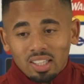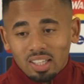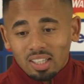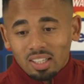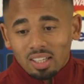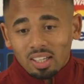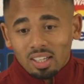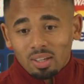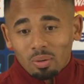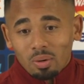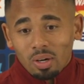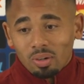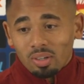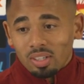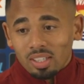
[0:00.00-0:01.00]
then uh,
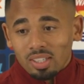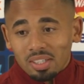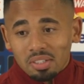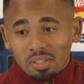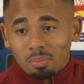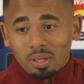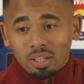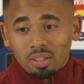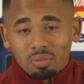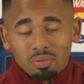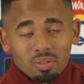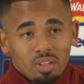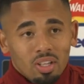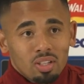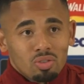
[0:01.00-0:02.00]
well, it doesn't matter if
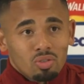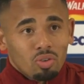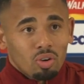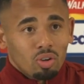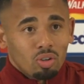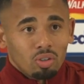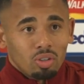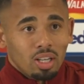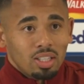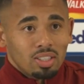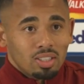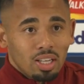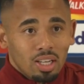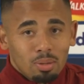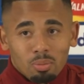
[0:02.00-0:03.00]
they struggle last
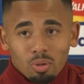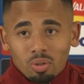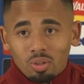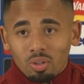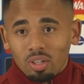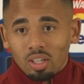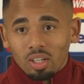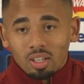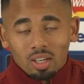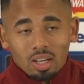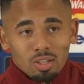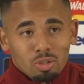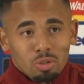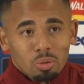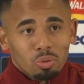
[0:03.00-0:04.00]
game or
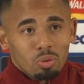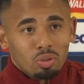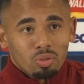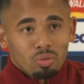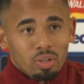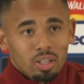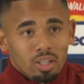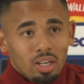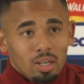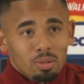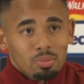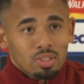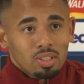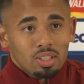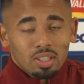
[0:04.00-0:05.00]
last two or three
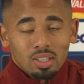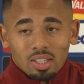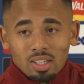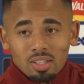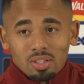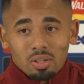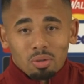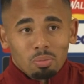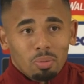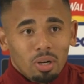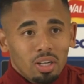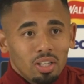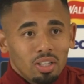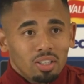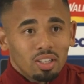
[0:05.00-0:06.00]
games, they still buy
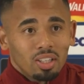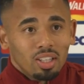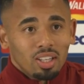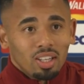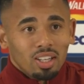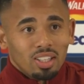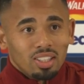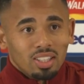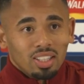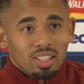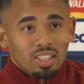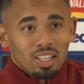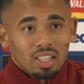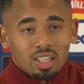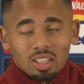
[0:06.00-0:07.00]
it, and then
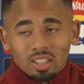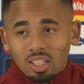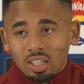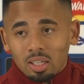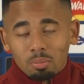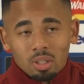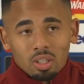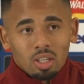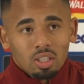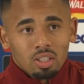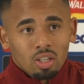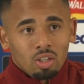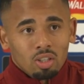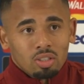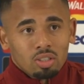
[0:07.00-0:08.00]
they can come and hurt
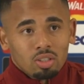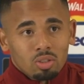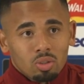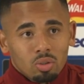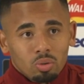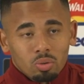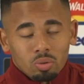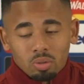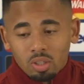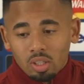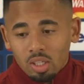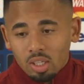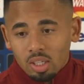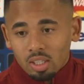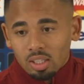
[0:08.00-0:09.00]
us. So
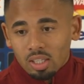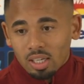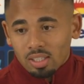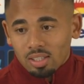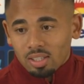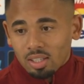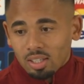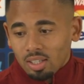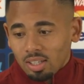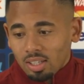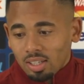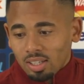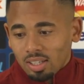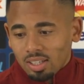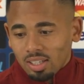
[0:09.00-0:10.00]
that's
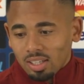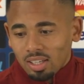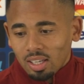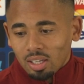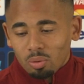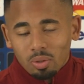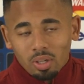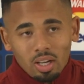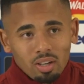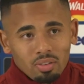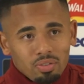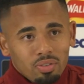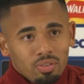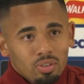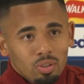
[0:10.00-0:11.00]
uh, the thing we have
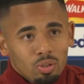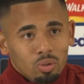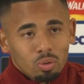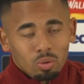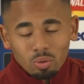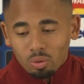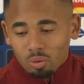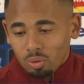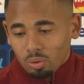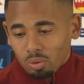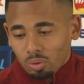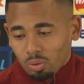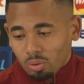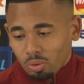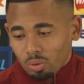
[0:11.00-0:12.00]

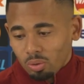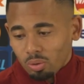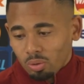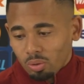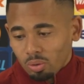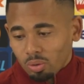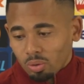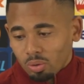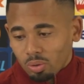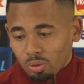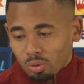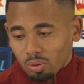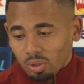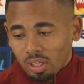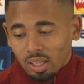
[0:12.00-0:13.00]
to
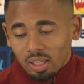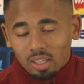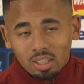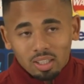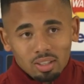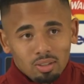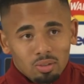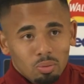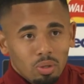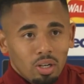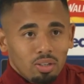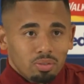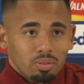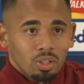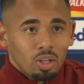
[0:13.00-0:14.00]
to think and to
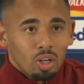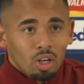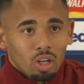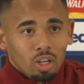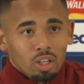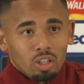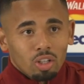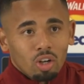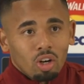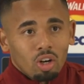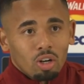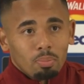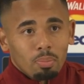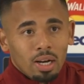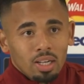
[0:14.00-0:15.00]
have in
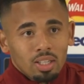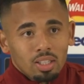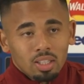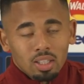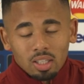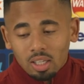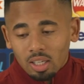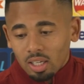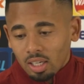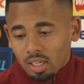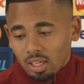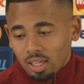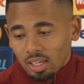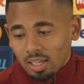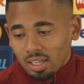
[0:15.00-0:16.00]
our mind.
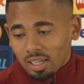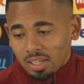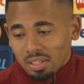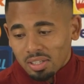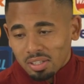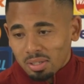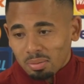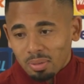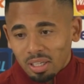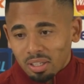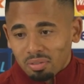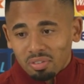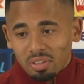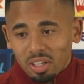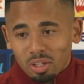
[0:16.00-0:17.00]
Uh, it doesn't matter
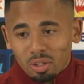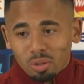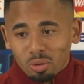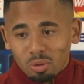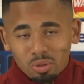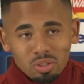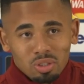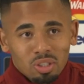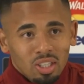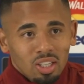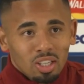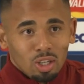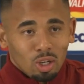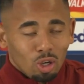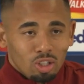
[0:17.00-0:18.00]
if they lose,
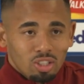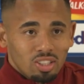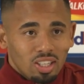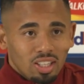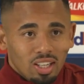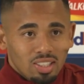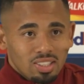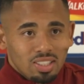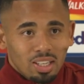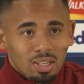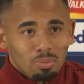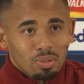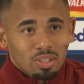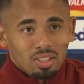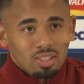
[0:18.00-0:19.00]
lost the last
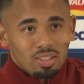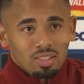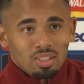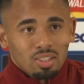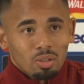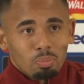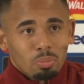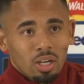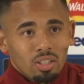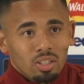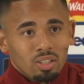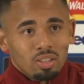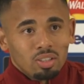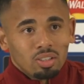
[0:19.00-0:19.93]
game, it is still Bayern.